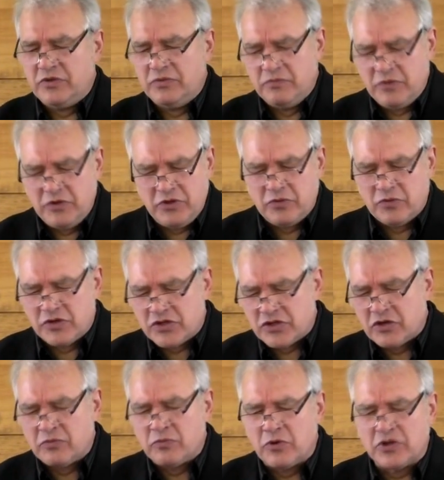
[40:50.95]
you were
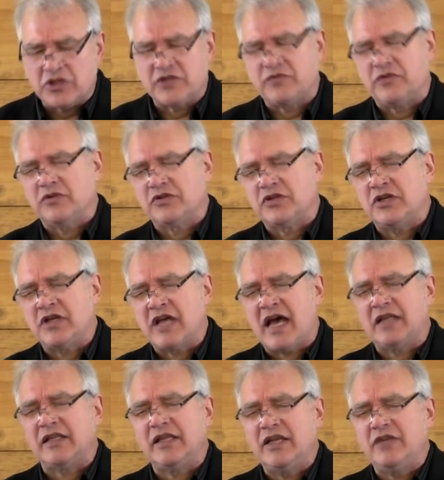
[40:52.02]
so merciful to
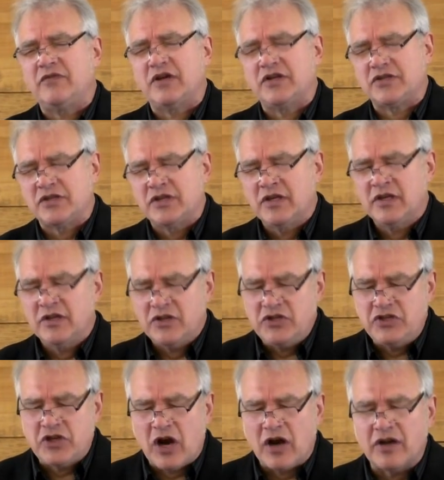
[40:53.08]
not leave us
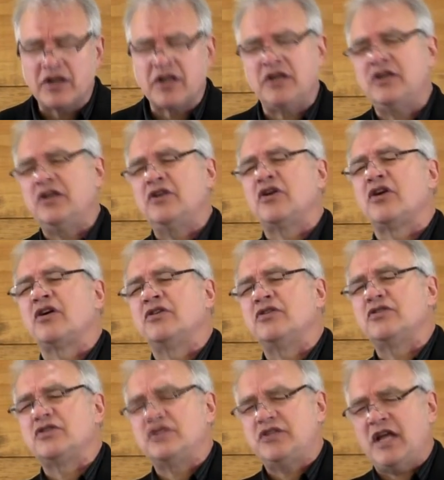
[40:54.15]
darkened in our
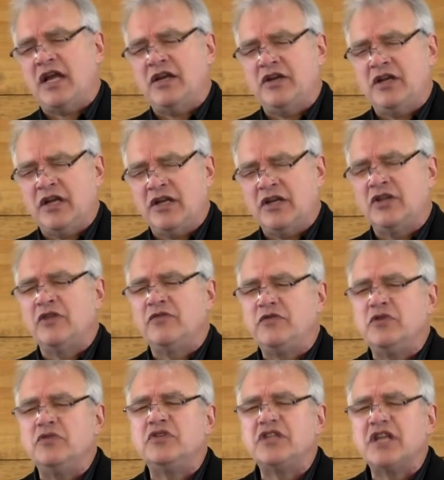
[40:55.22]
understanding and in the
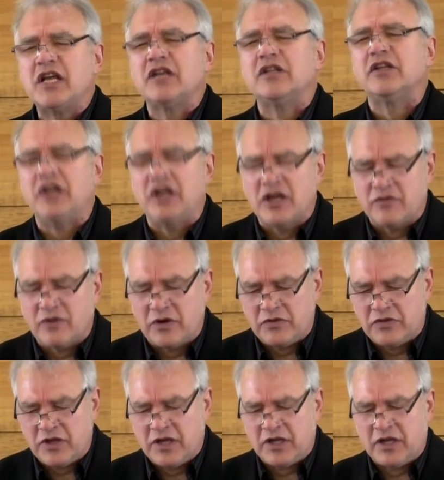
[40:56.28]
futility of our
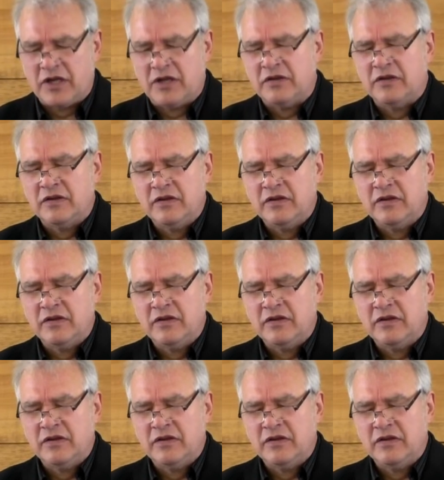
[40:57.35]
thinking,